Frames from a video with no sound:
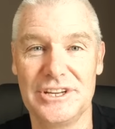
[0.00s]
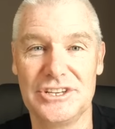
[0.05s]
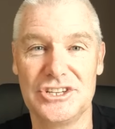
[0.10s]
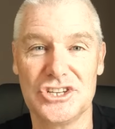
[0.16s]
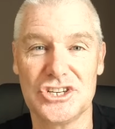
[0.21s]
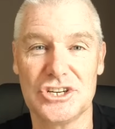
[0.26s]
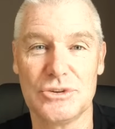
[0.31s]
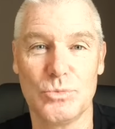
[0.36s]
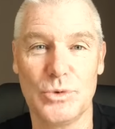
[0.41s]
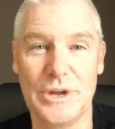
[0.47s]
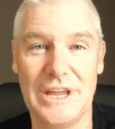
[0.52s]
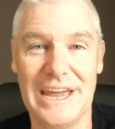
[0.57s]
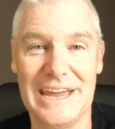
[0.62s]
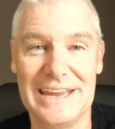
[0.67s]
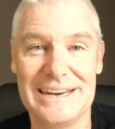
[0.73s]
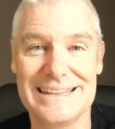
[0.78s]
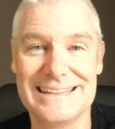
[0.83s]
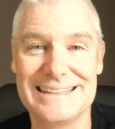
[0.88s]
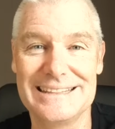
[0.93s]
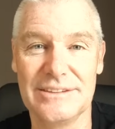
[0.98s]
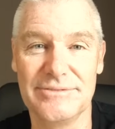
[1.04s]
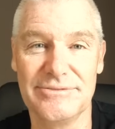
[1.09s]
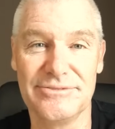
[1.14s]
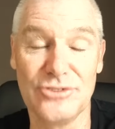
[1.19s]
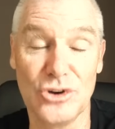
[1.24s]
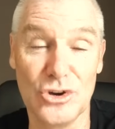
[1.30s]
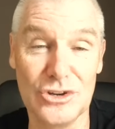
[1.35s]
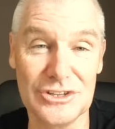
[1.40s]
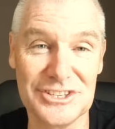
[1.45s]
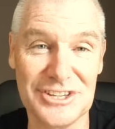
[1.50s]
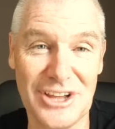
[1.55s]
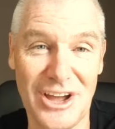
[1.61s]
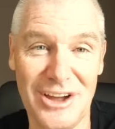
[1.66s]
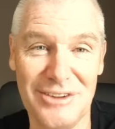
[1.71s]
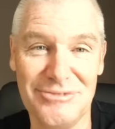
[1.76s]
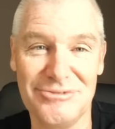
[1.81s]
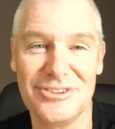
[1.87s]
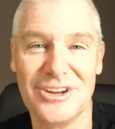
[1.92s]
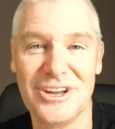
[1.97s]
addition we had in the first
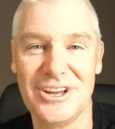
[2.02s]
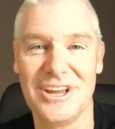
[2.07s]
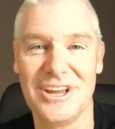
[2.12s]
half,